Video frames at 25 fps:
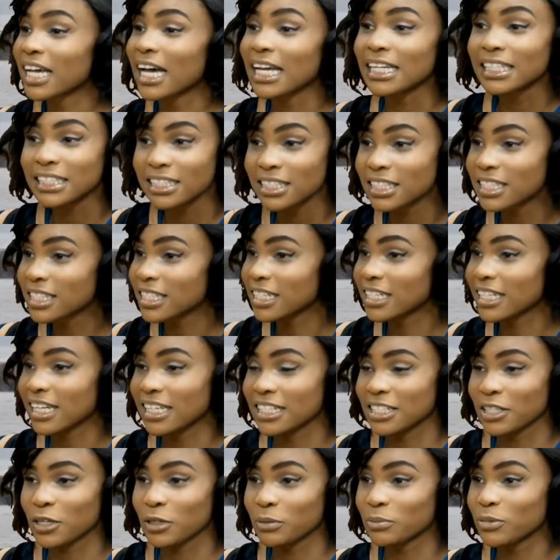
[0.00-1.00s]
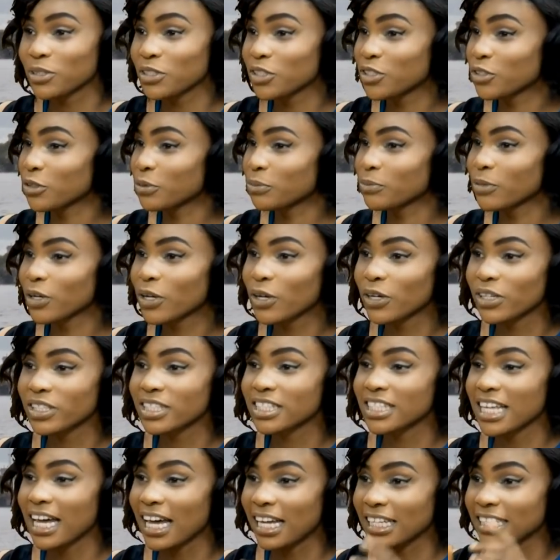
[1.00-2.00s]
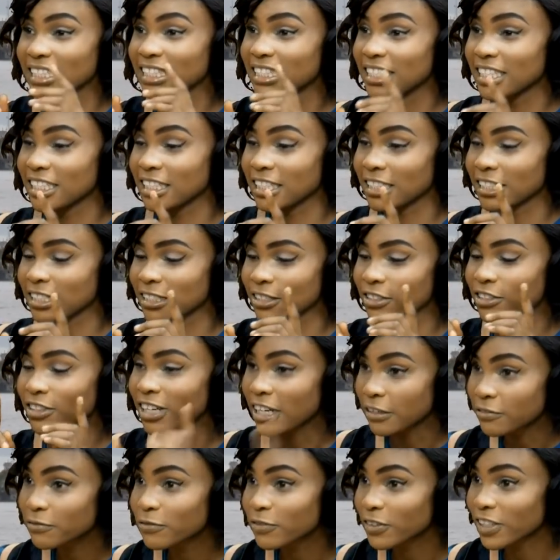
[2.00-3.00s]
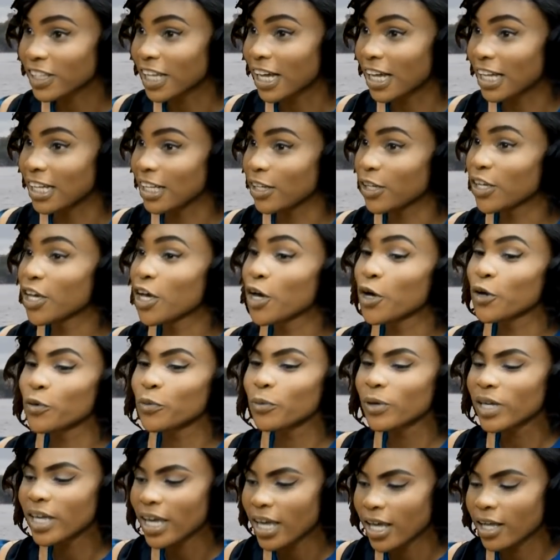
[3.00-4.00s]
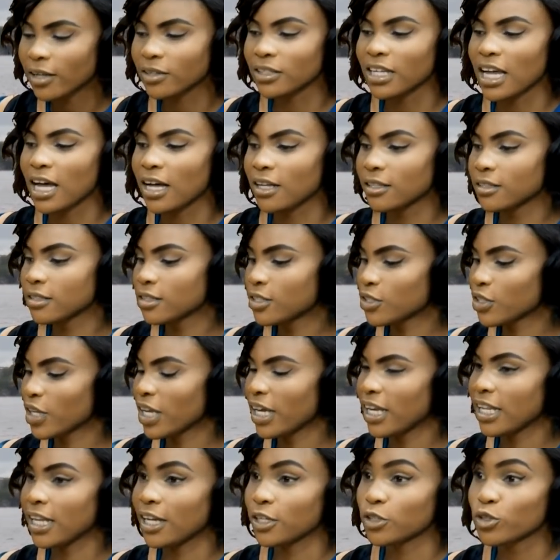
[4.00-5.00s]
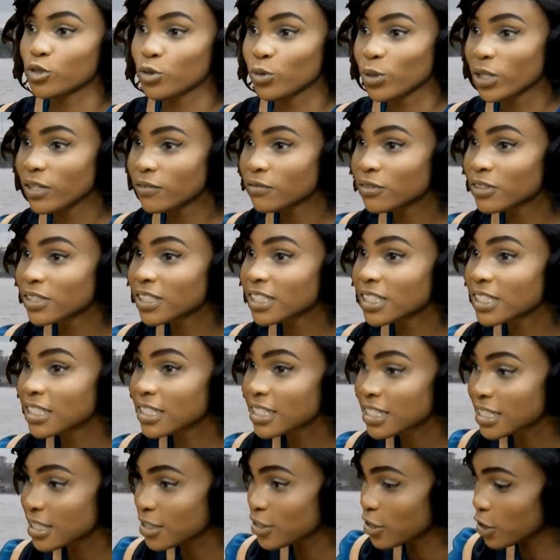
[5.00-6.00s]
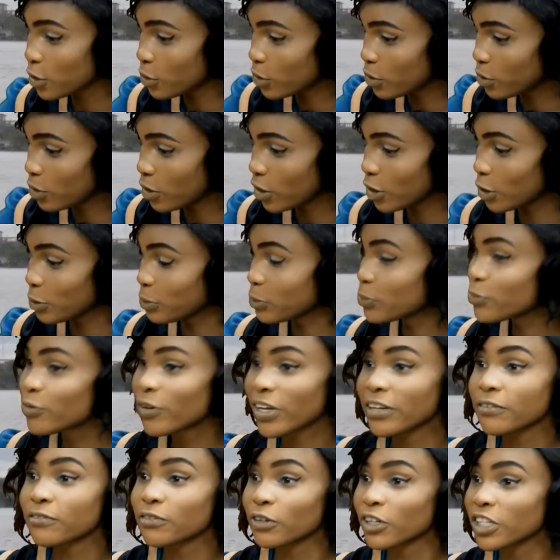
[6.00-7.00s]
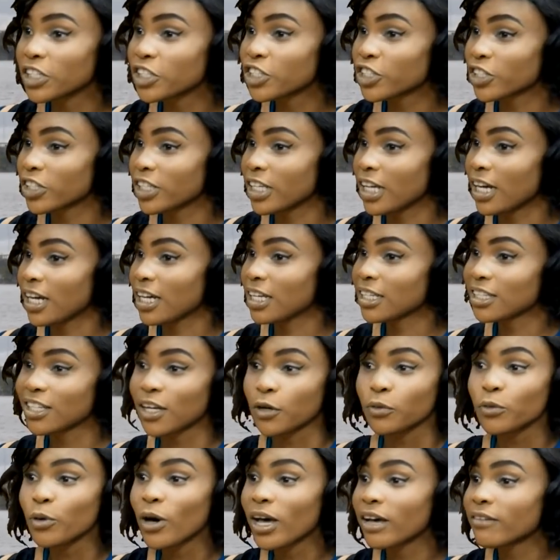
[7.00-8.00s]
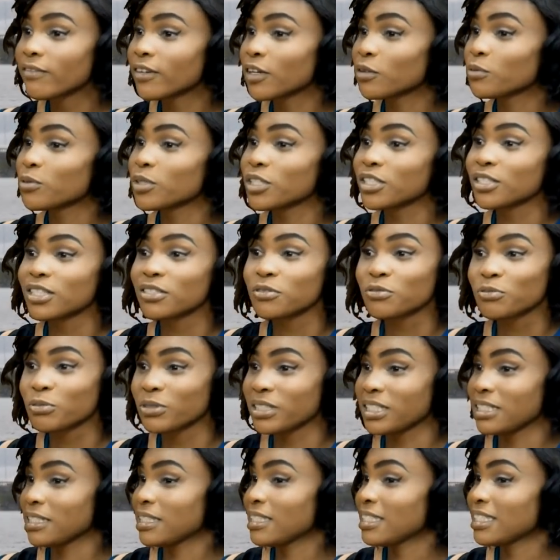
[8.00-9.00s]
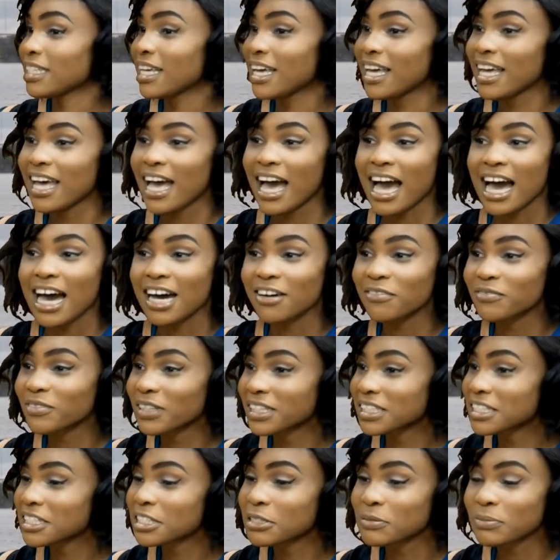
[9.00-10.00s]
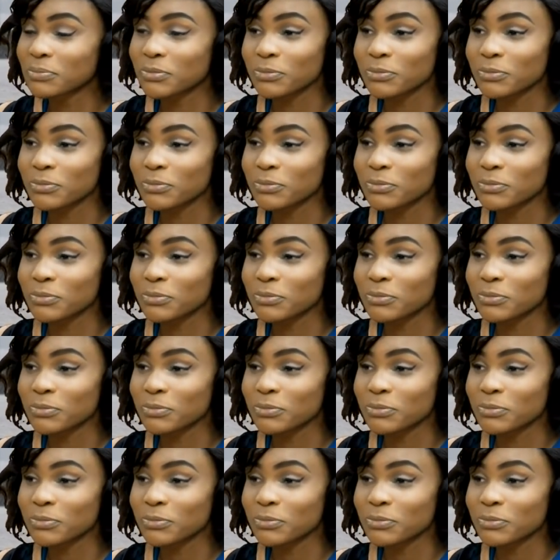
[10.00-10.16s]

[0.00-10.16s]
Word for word: I didn't see it as a competition because at the grand finale, we held hands together to even um, pray for each other. Mm. whoever wins, wins. After this